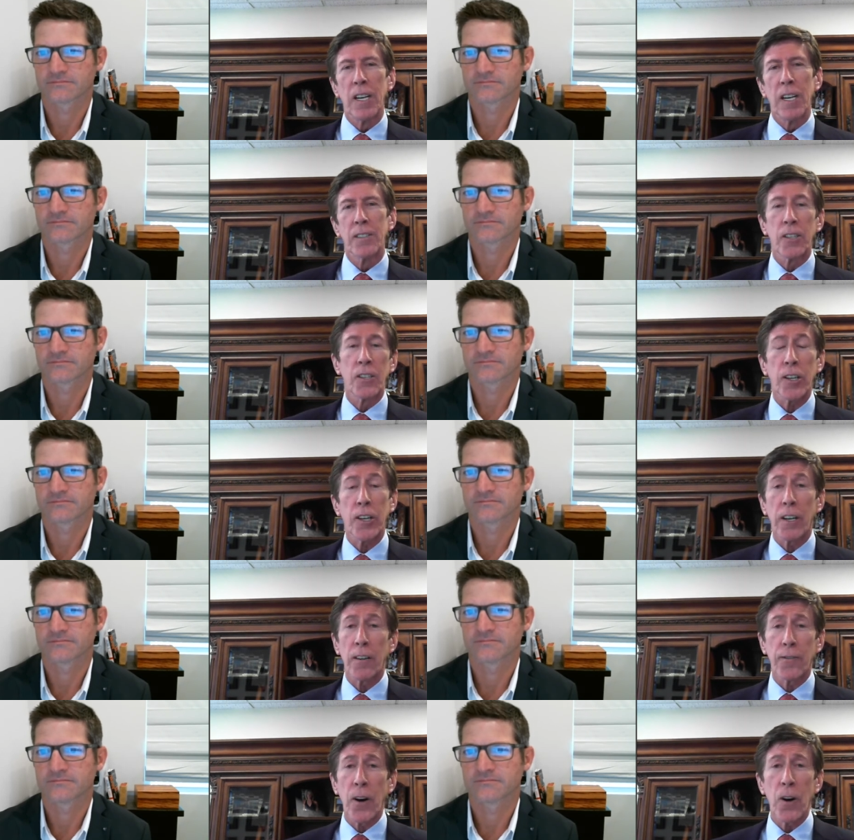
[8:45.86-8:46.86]
Speaker 1: to look at our
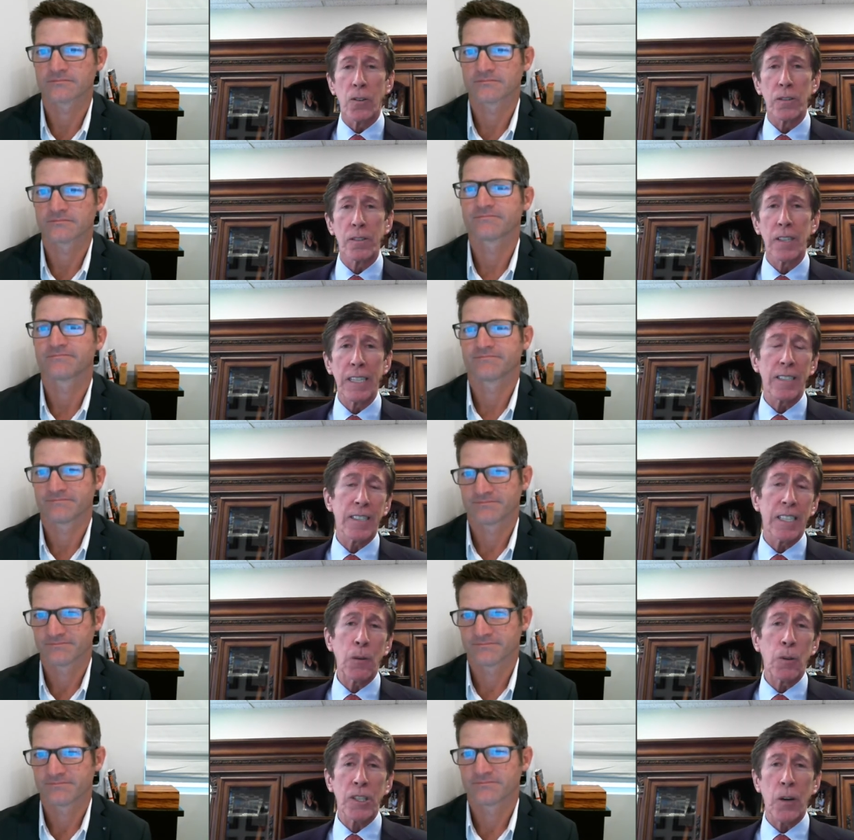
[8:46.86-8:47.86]
phone and to see
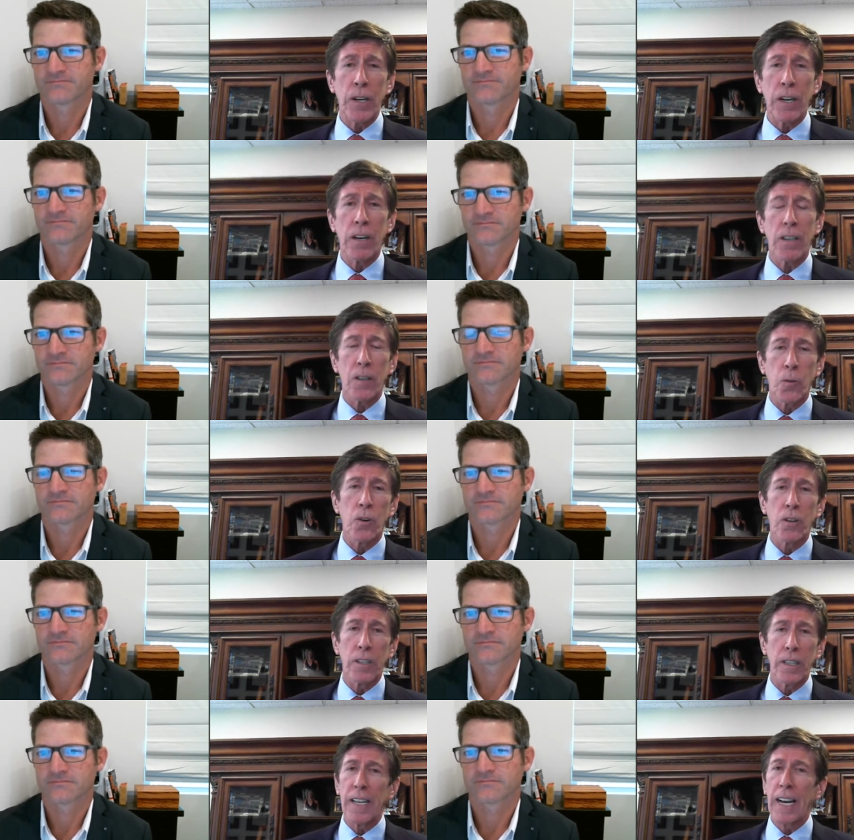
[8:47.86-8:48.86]
what's going on in the world.
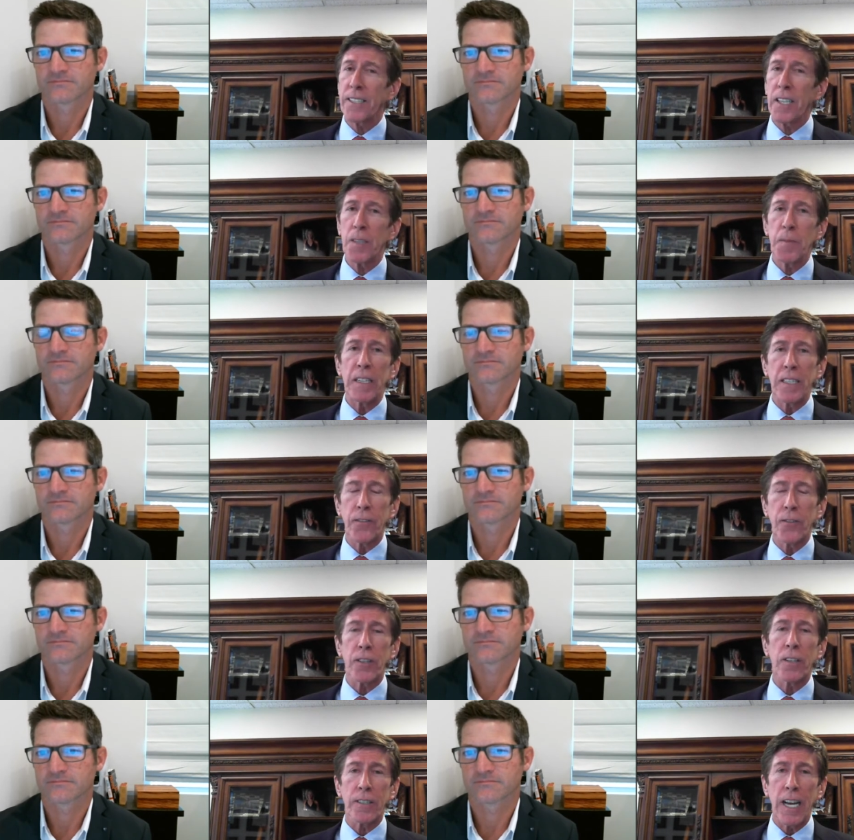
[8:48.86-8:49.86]
And that's going to be a
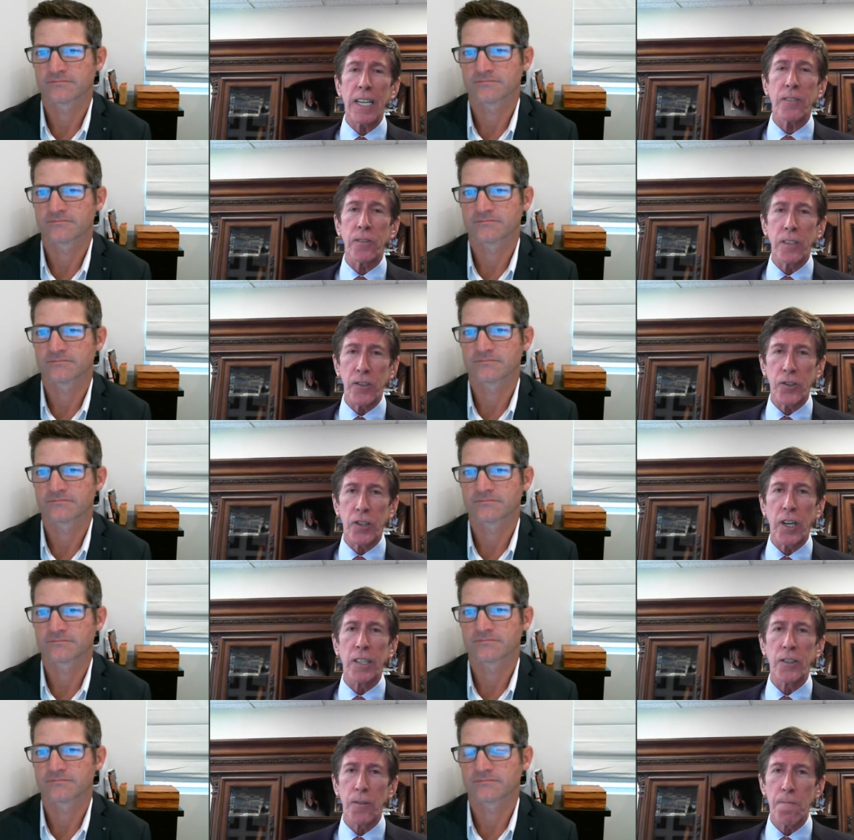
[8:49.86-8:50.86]
difficult task for this
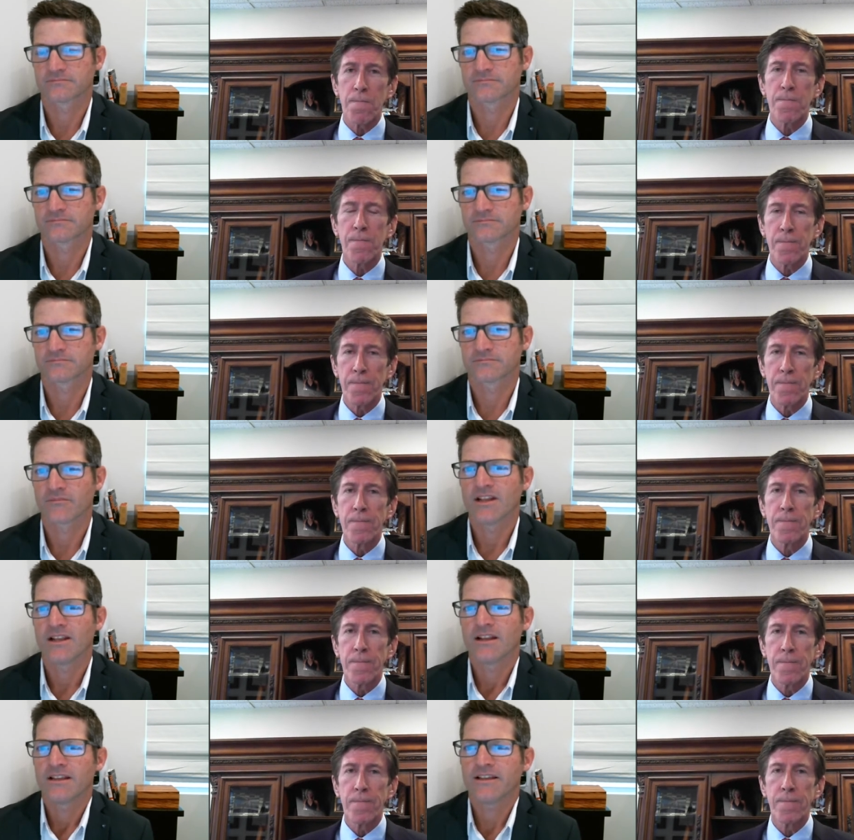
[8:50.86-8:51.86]
judge.
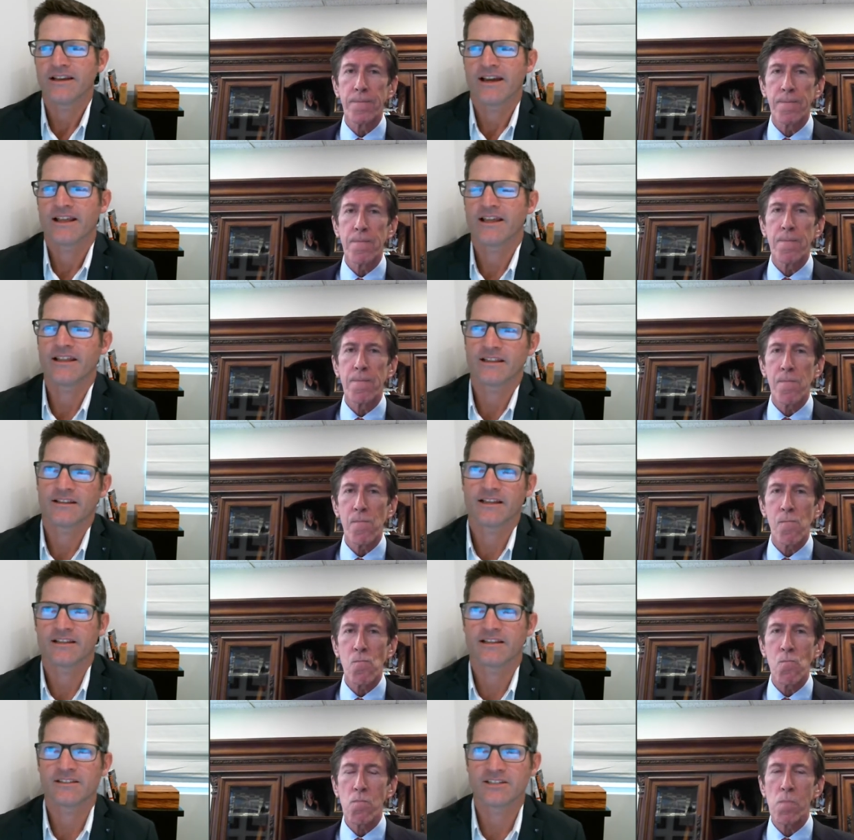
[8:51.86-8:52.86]
Speaker 2: Yeah, it,
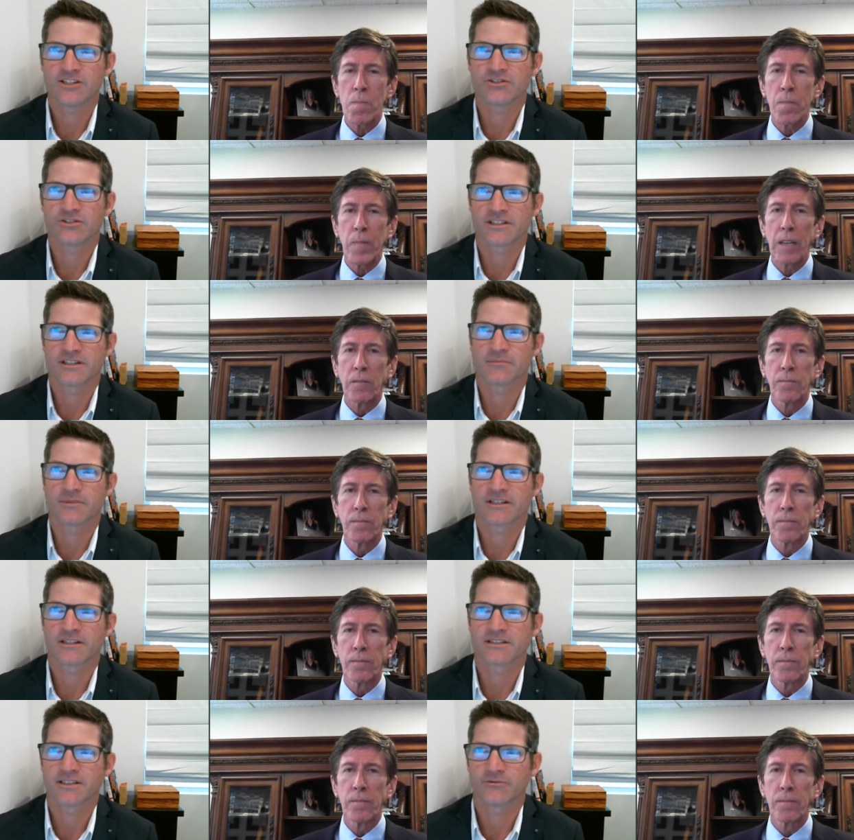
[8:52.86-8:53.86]
it, it's interesting
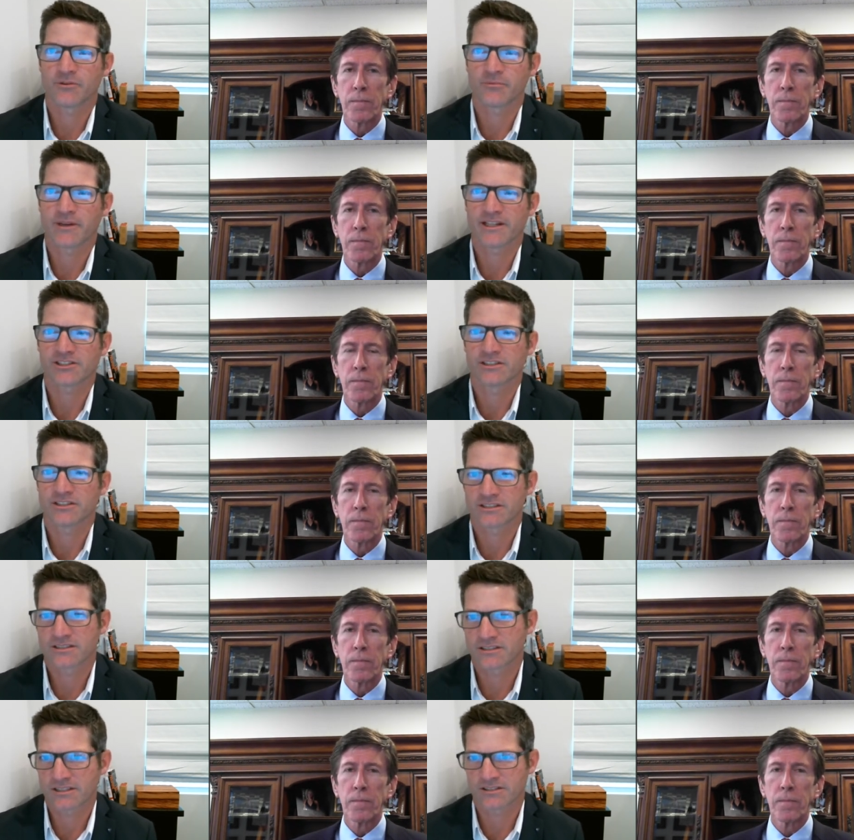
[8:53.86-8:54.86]
because information
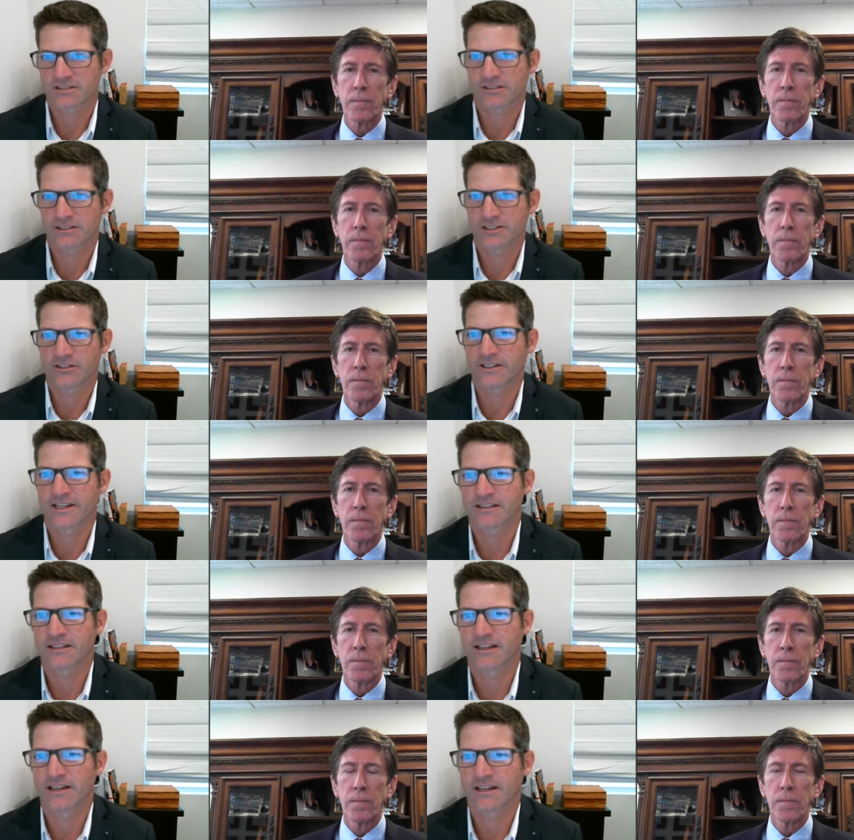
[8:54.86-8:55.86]
is is literally
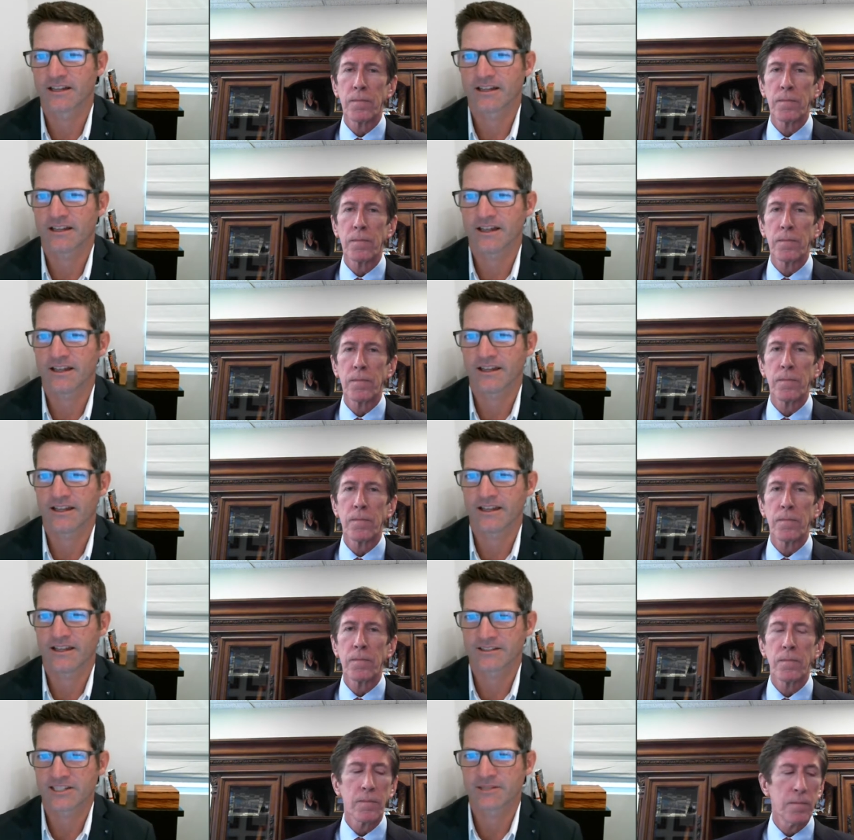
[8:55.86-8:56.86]
at the
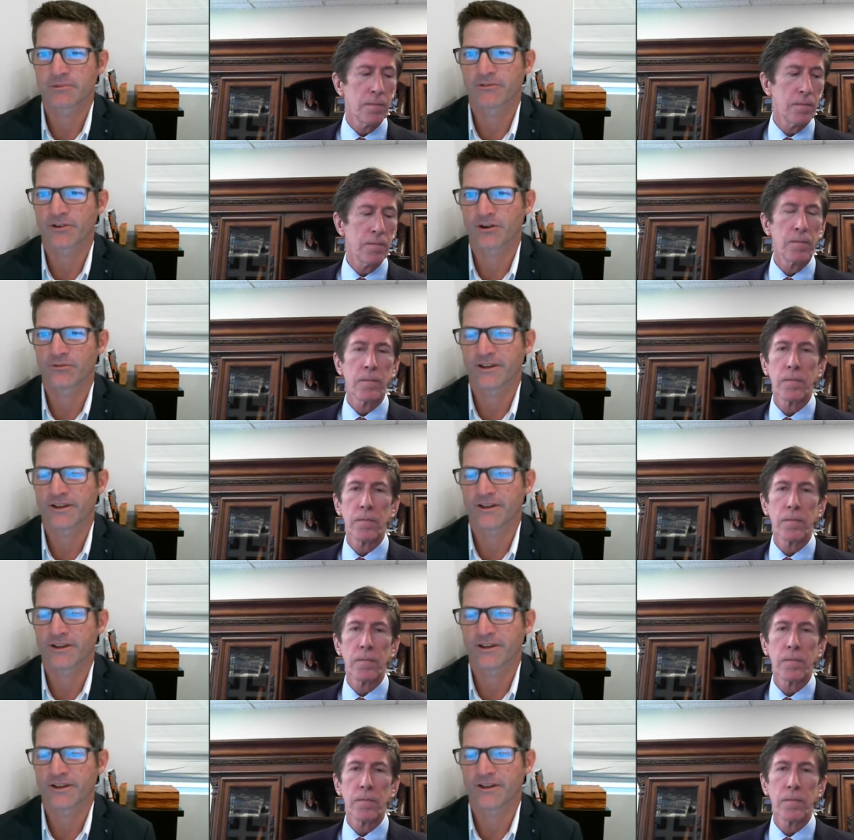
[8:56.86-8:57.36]
at the tip of our